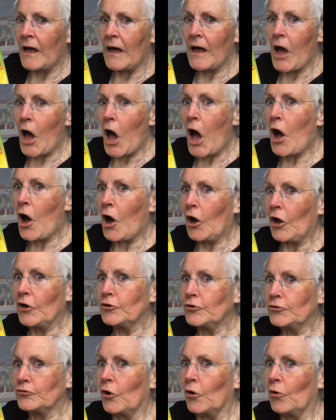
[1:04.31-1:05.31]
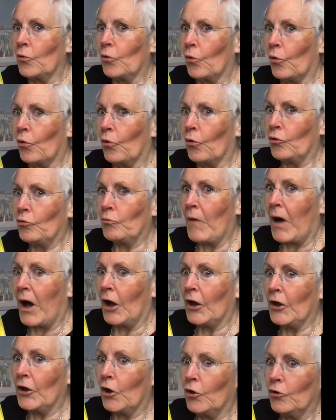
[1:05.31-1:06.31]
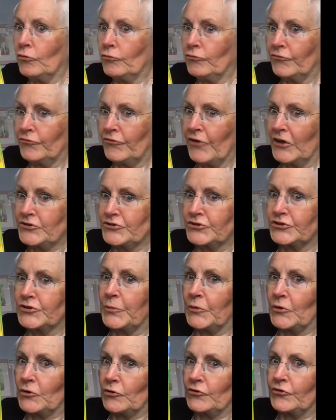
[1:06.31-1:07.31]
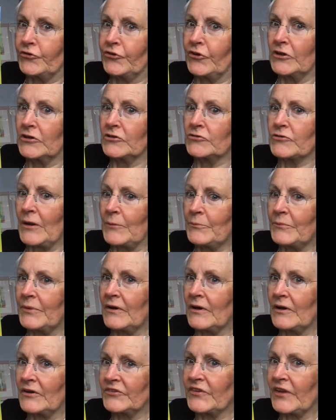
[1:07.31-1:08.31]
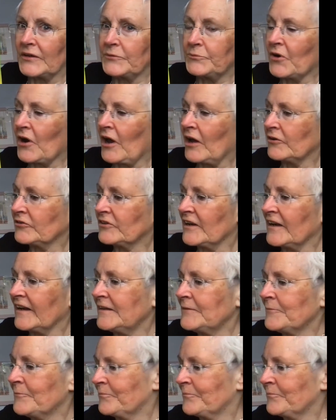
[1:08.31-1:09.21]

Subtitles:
"I grow all my own vegetables," Grandpa said proudly.